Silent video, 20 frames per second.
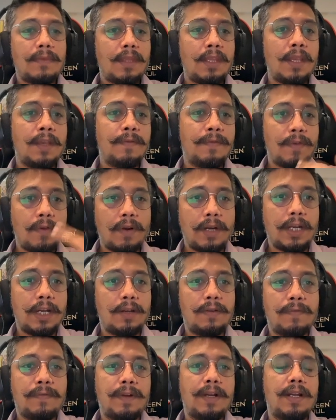If you
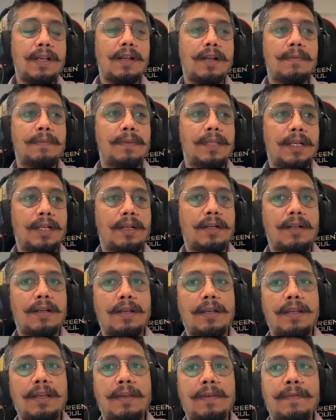wanted to filter up
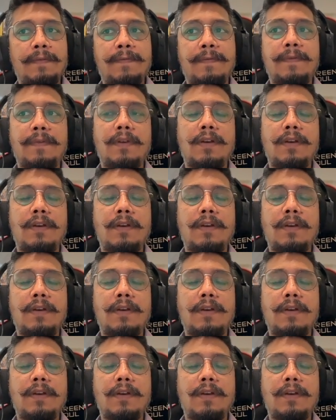that if